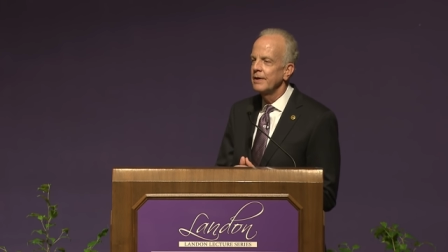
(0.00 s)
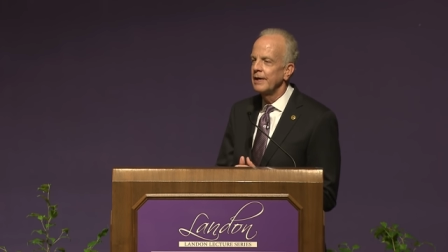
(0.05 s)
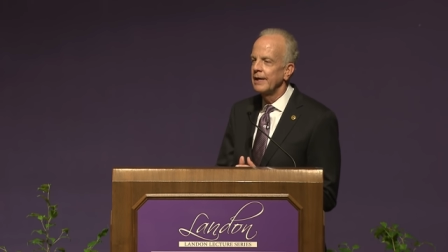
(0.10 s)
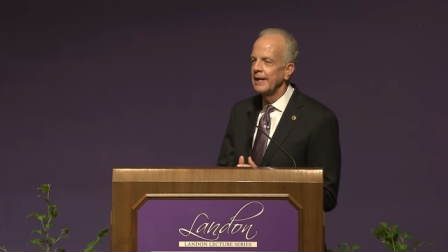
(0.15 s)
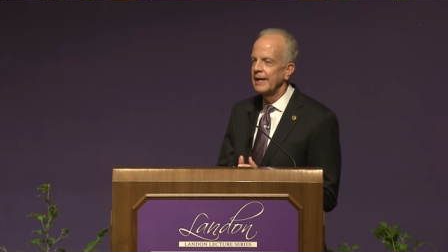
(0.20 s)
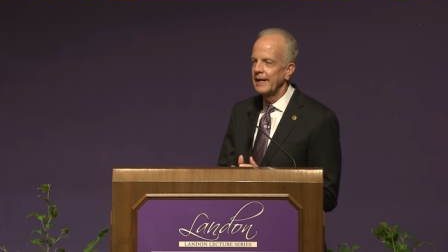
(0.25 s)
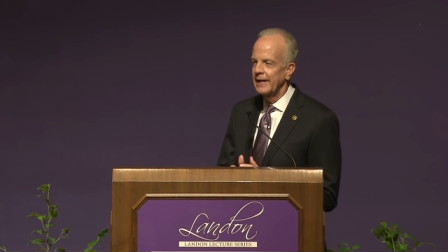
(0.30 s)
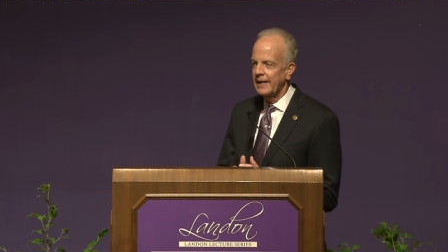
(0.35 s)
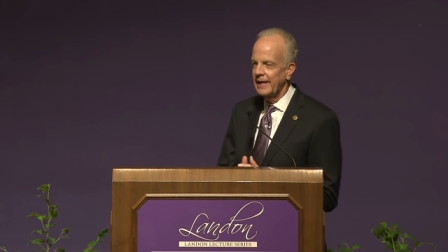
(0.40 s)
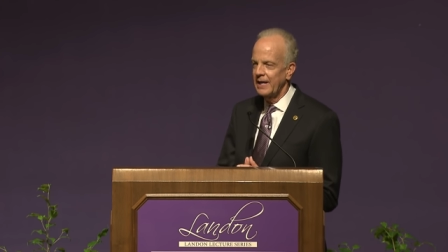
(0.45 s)

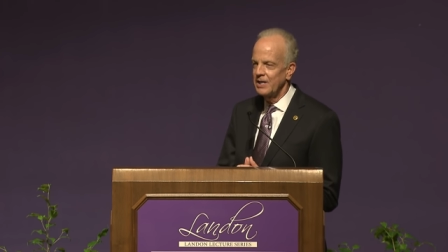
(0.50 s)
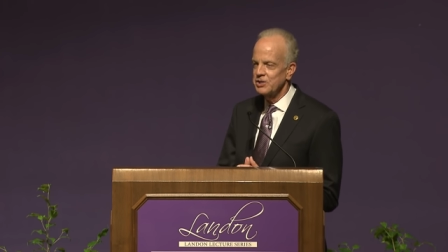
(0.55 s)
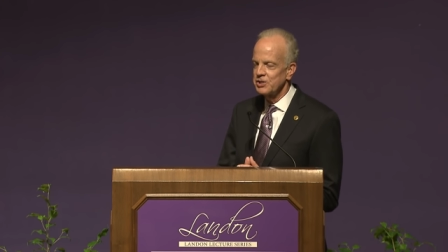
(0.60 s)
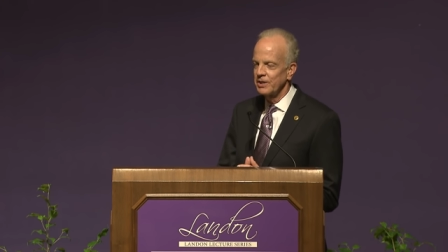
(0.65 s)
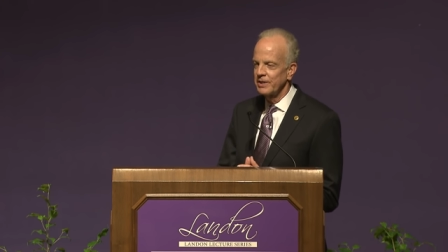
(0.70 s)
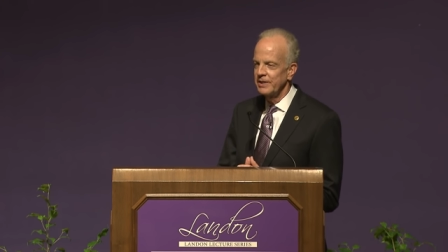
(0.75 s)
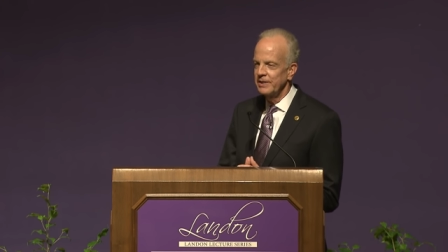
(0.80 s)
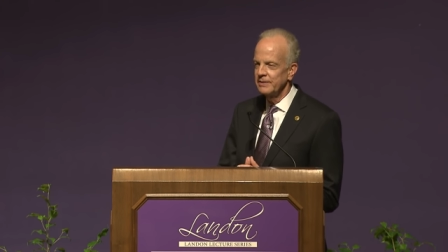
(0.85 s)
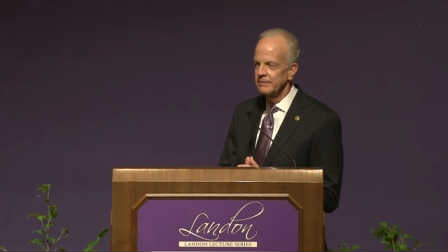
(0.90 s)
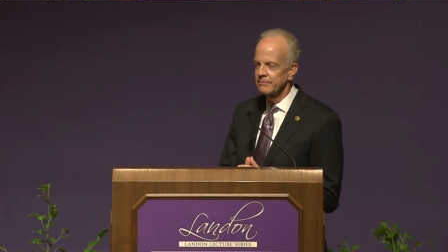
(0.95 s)
Uh,
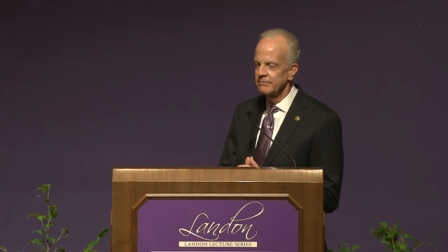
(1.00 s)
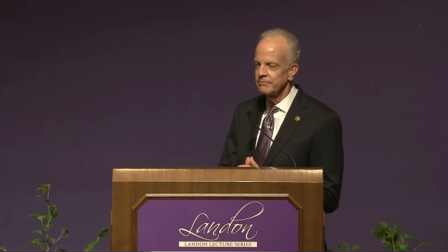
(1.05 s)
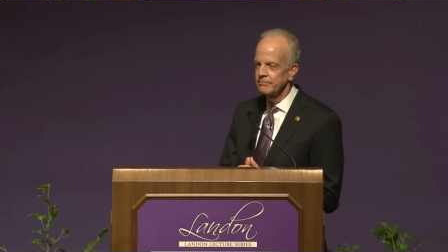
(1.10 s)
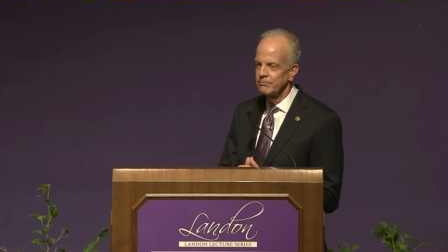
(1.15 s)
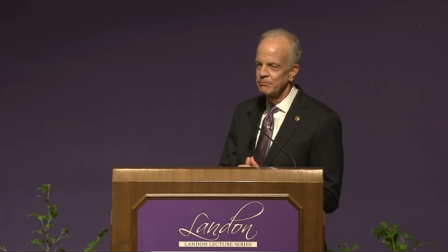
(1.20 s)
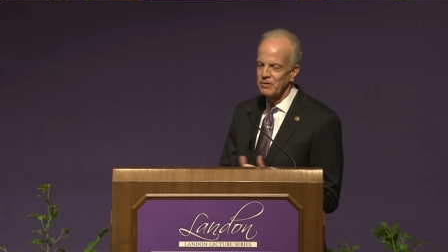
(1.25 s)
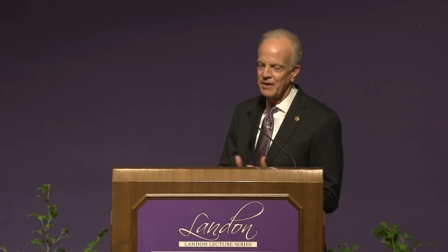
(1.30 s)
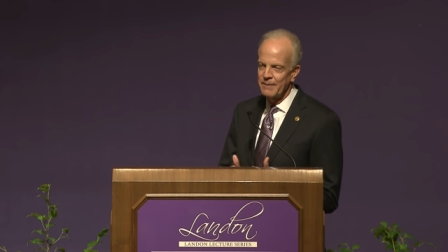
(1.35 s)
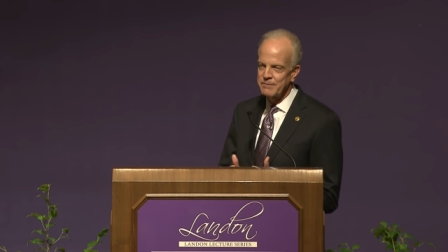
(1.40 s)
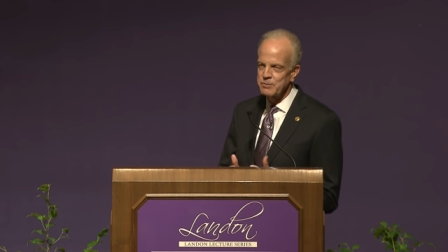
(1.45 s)
occasionally,
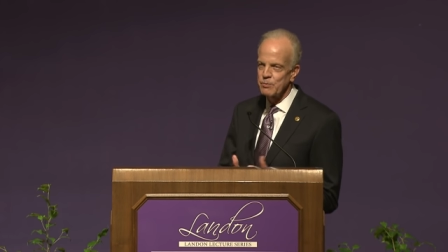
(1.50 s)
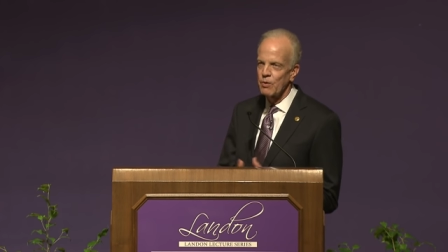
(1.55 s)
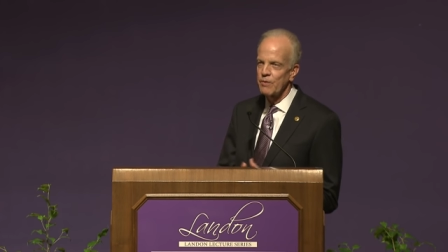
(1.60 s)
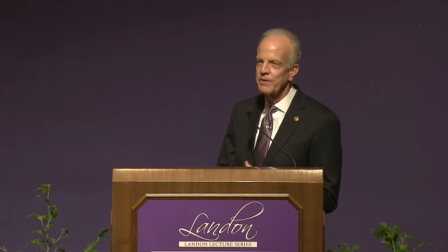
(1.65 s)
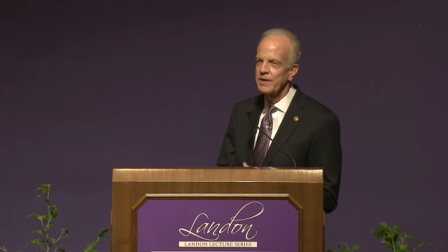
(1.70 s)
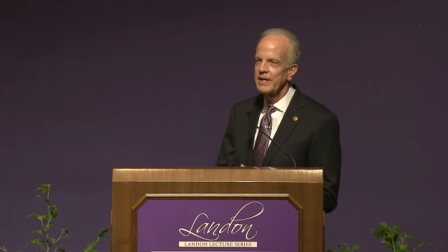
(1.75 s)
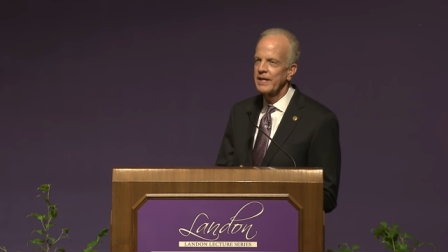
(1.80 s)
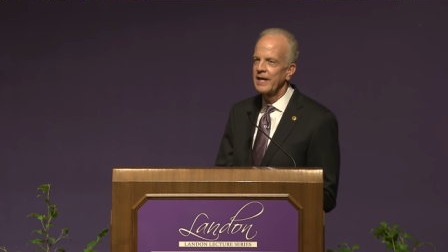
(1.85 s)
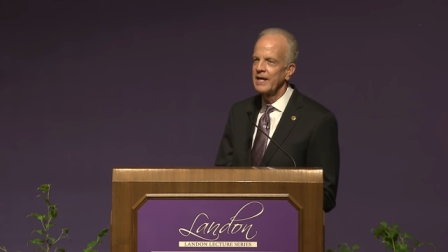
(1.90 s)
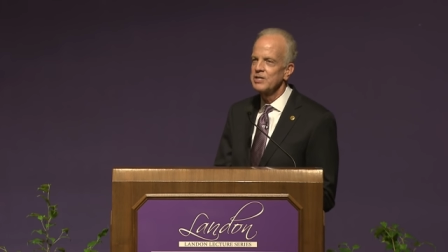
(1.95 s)
perhaps more
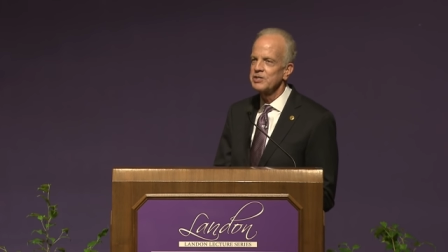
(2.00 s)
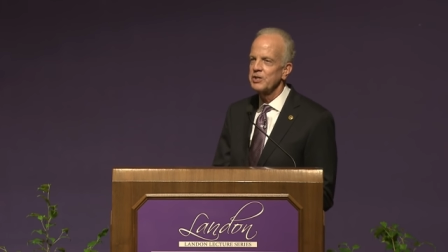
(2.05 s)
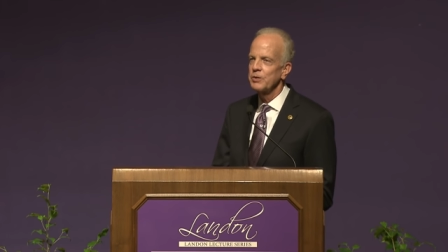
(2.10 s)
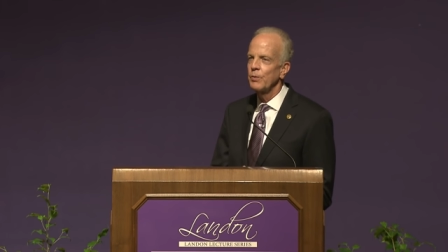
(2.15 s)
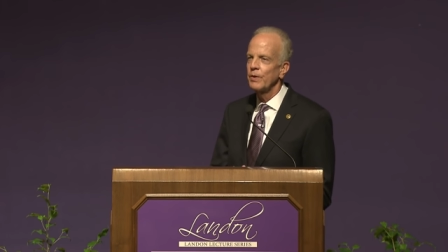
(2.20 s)
than occasionally,